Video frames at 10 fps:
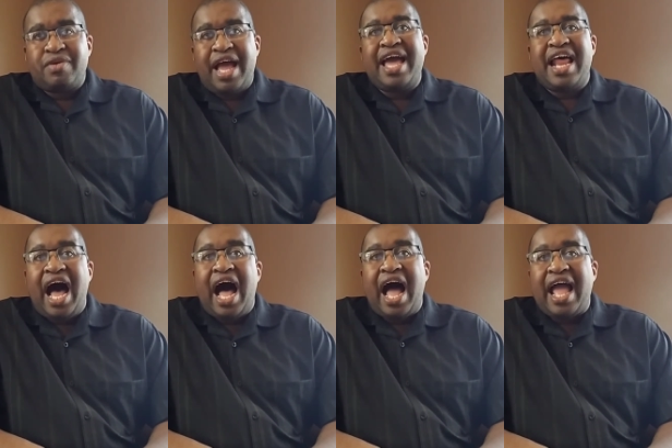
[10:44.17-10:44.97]
And
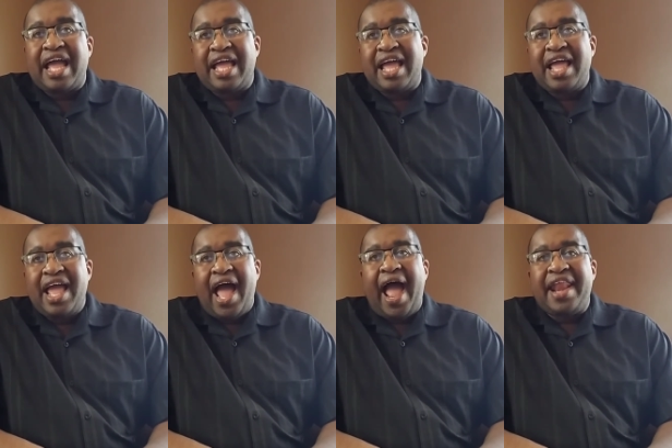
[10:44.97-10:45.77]
I
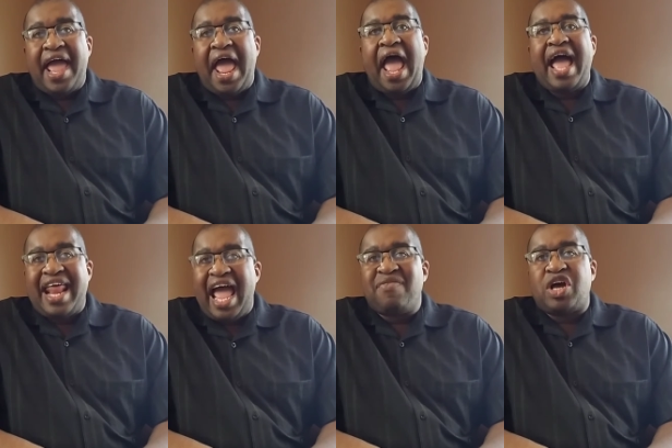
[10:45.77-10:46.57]
and, and, and
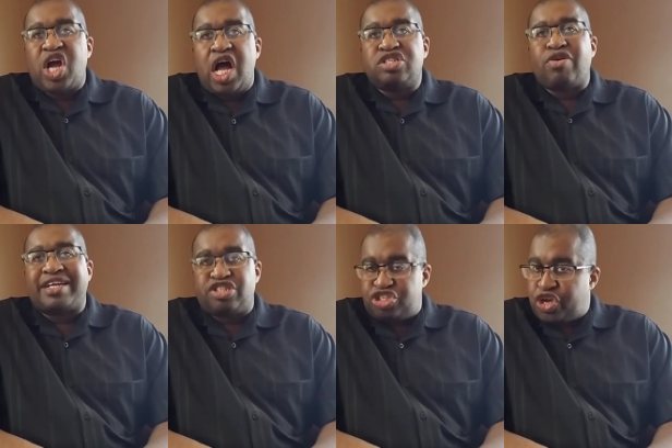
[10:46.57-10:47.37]
have a
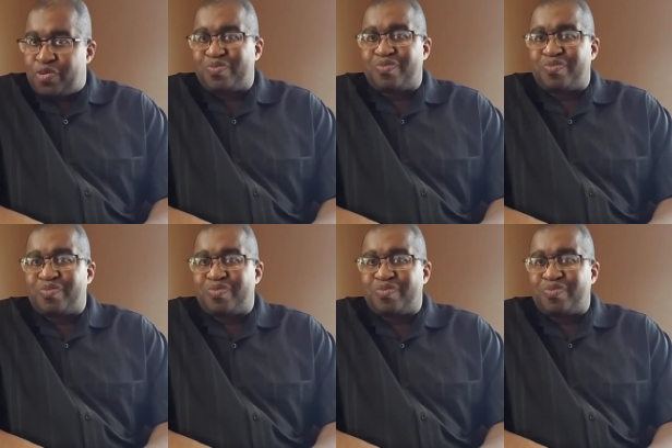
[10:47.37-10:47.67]
contract to do.